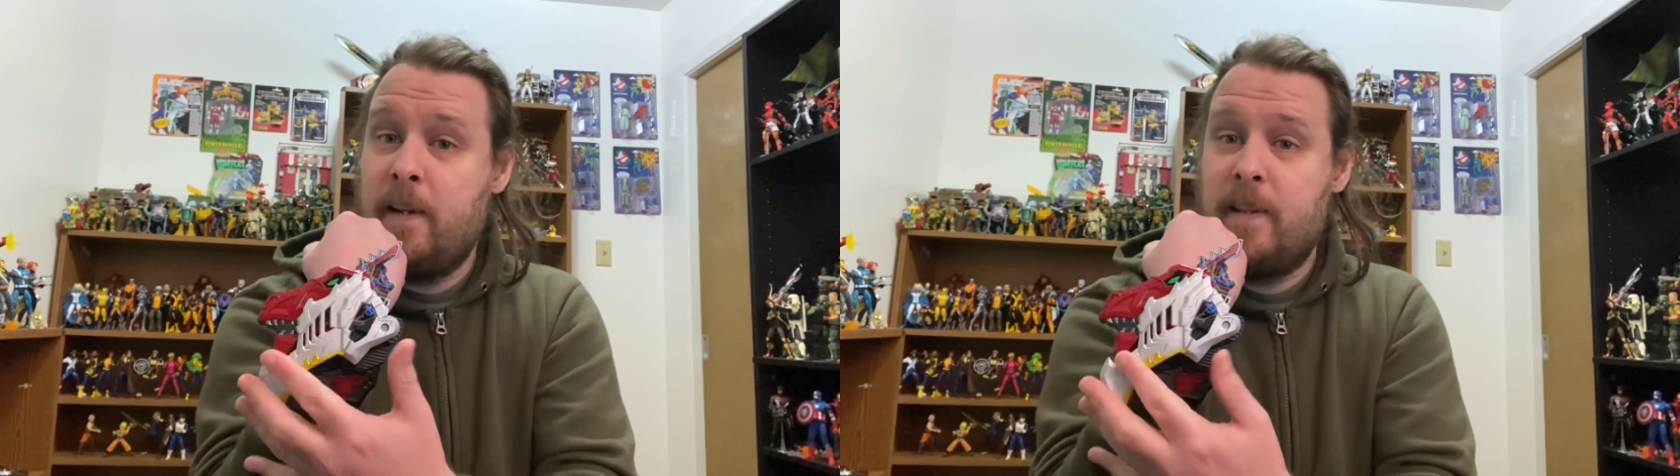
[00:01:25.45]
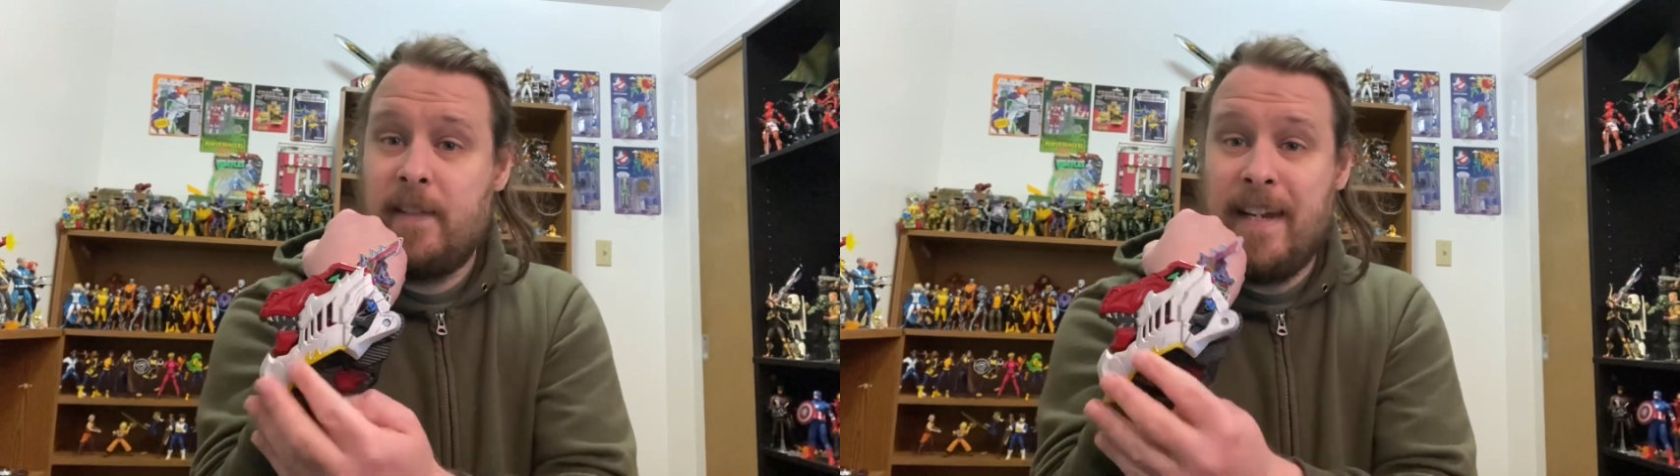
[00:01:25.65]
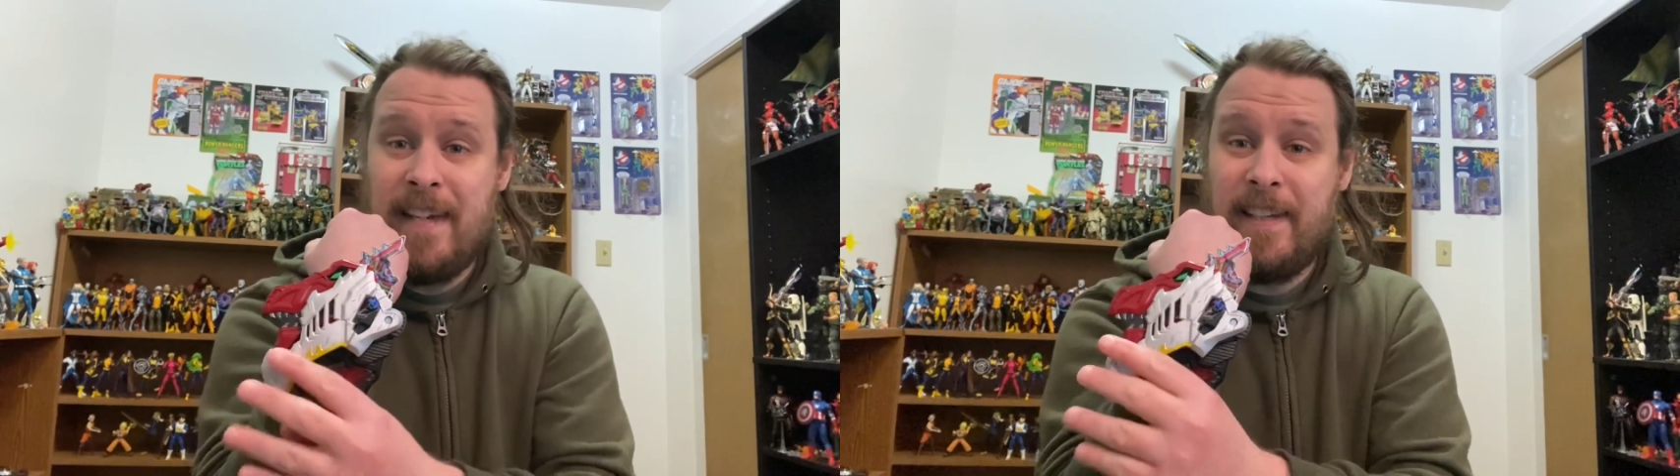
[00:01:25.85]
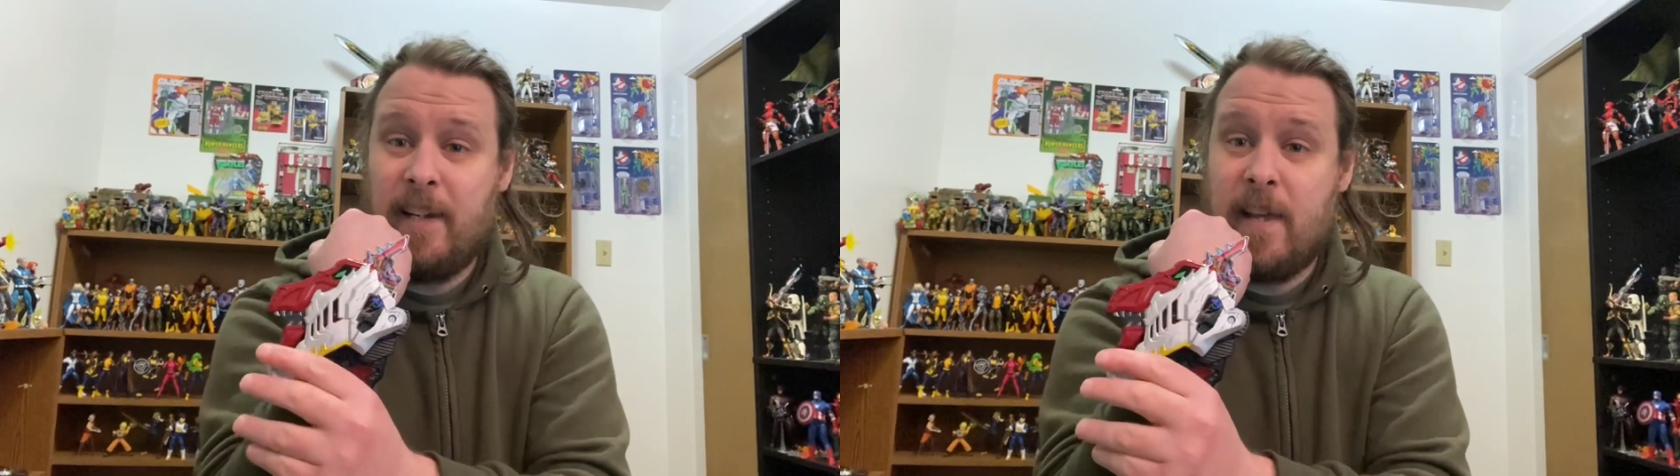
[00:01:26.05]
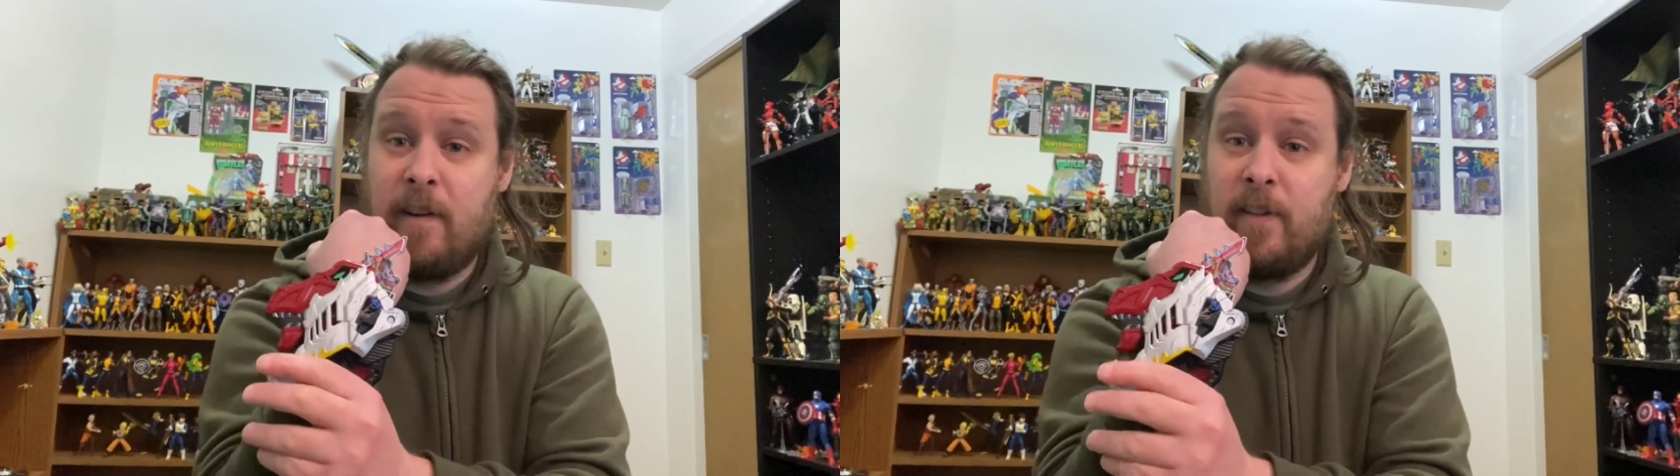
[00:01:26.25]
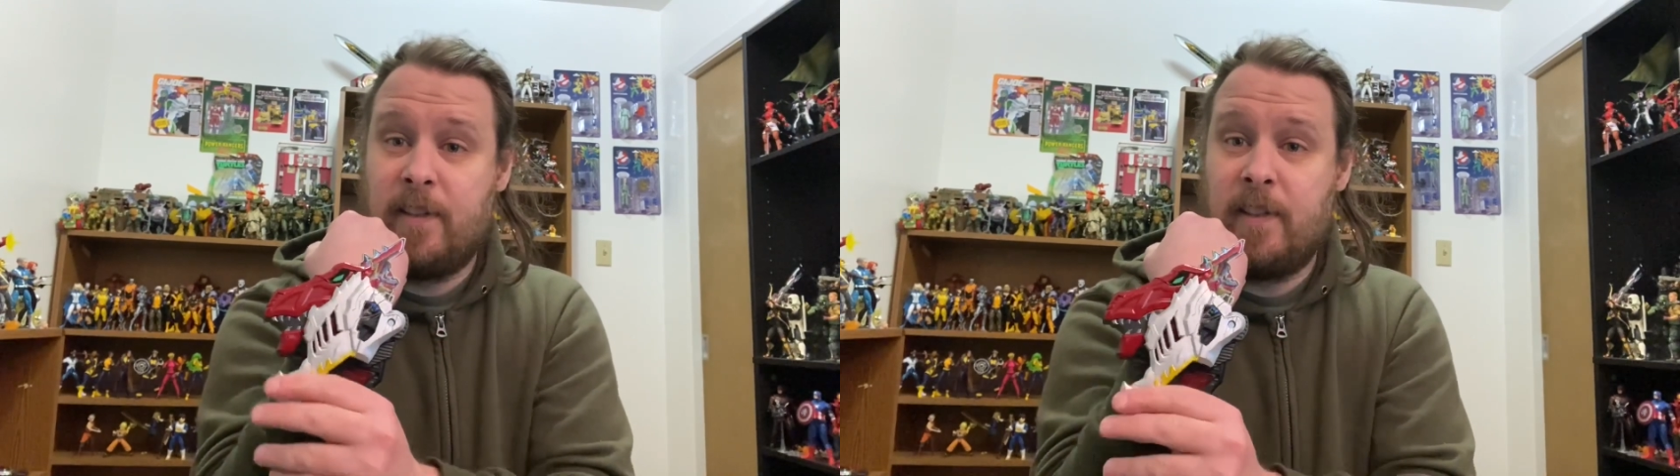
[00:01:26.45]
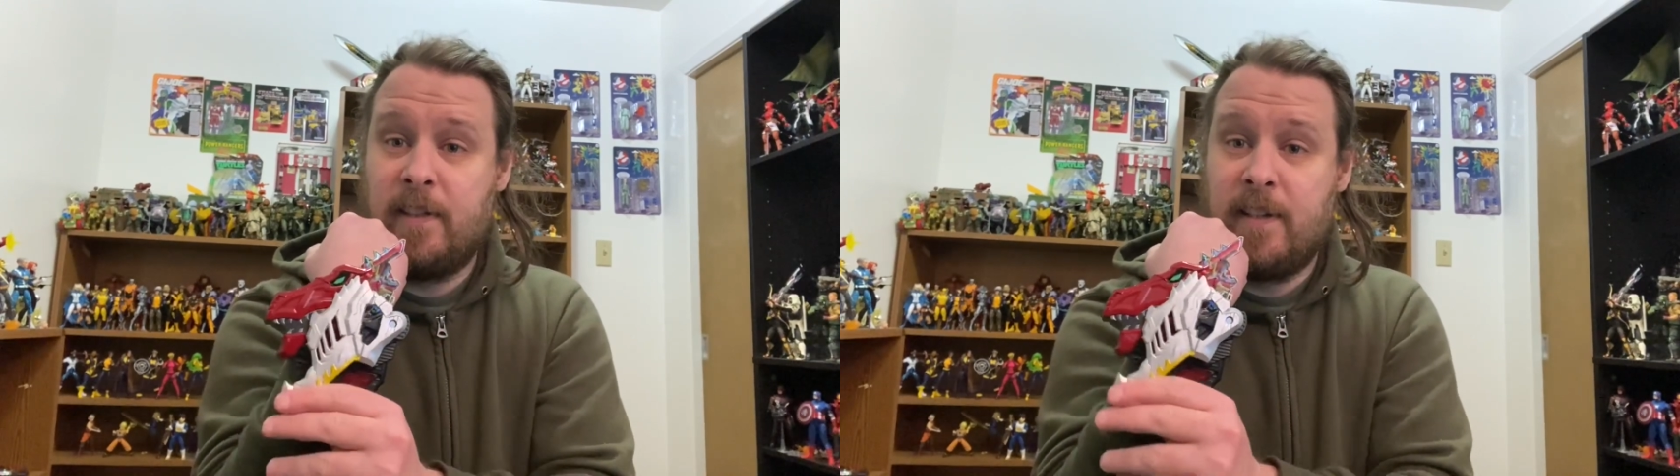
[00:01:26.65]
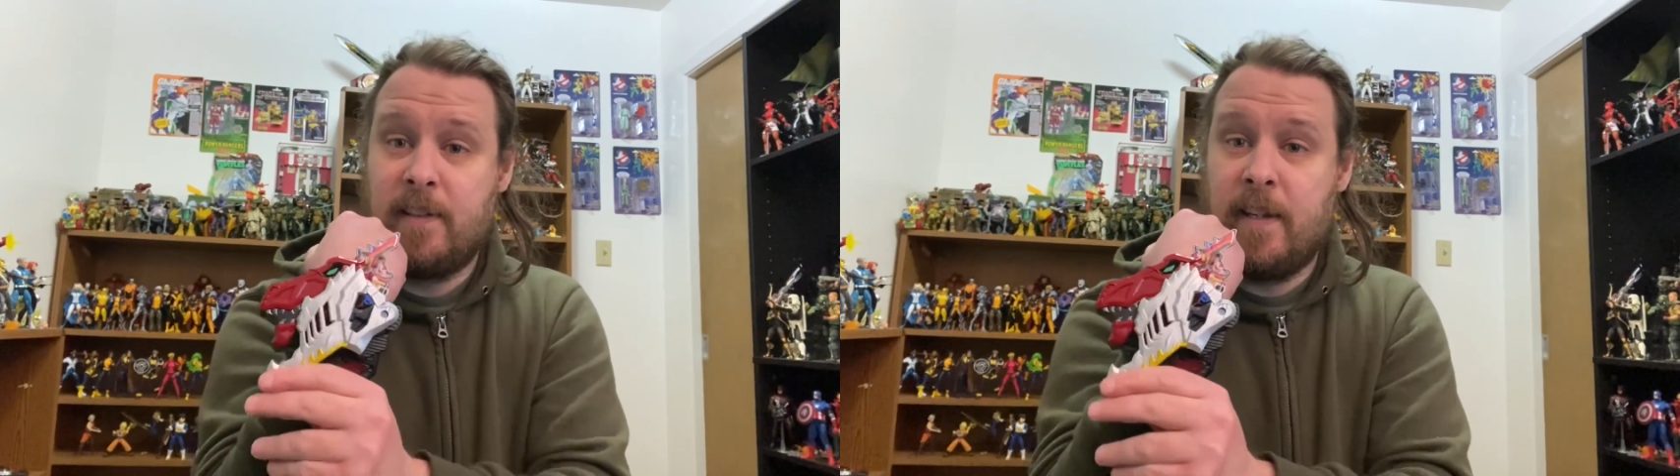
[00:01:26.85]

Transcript: And this thing has, like, a lot of resistance.